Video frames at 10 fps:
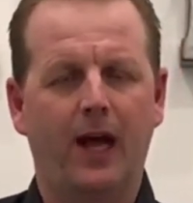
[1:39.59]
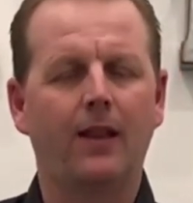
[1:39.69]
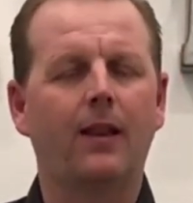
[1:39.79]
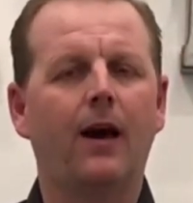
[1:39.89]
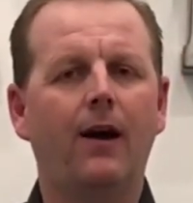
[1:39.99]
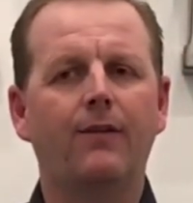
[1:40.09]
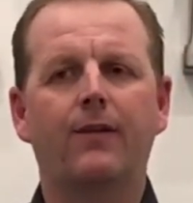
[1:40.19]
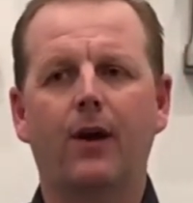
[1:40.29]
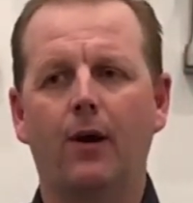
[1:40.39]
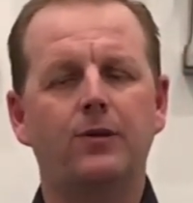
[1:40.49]
I
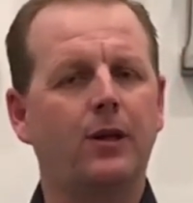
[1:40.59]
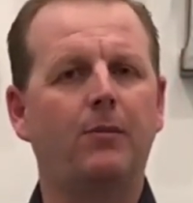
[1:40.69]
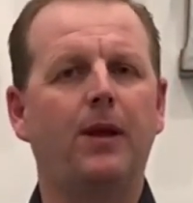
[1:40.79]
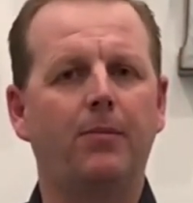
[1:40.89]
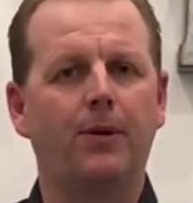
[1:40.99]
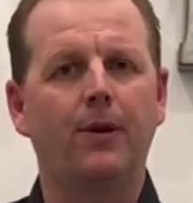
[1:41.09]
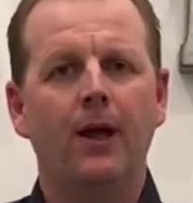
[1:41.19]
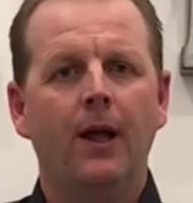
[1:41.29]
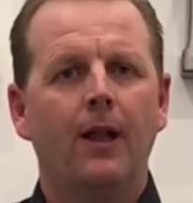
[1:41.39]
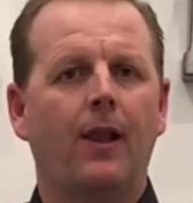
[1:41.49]
love coaching people